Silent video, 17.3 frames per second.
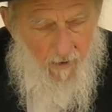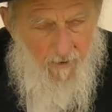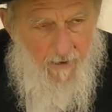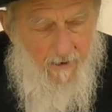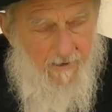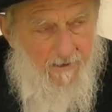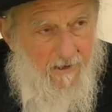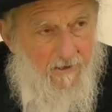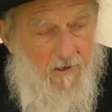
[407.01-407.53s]

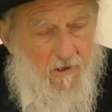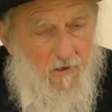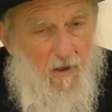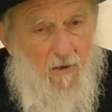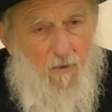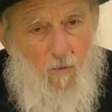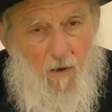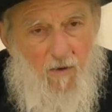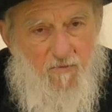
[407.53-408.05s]
He says there's
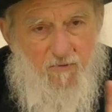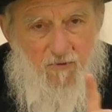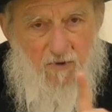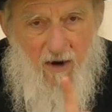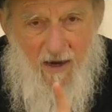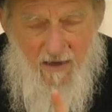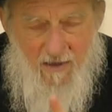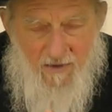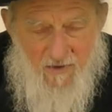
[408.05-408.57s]
only one
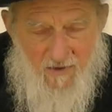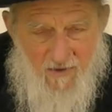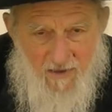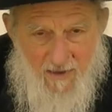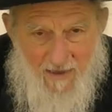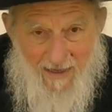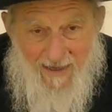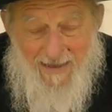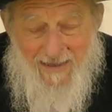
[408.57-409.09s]
phrase
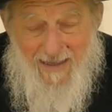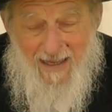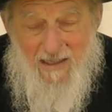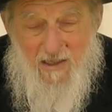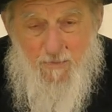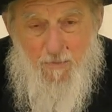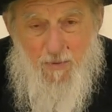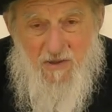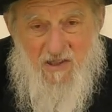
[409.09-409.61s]
that
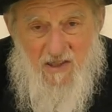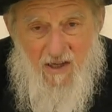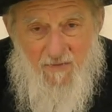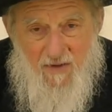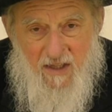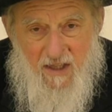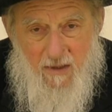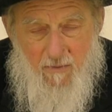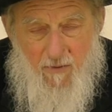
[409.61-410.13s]

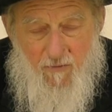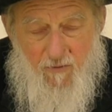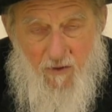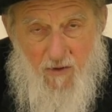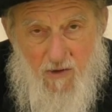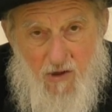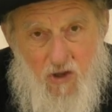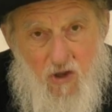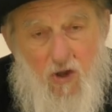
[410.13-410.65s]
specifically
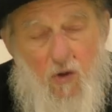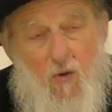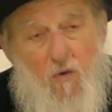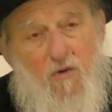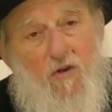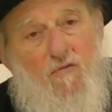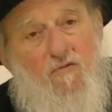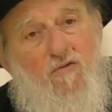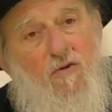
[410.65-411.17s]
refers to
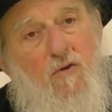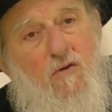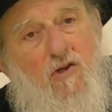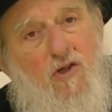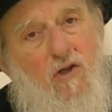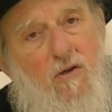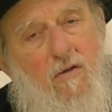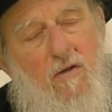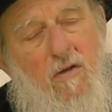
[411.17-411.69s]
the
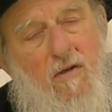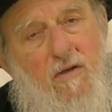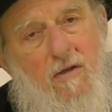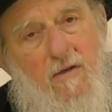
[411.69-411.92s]
future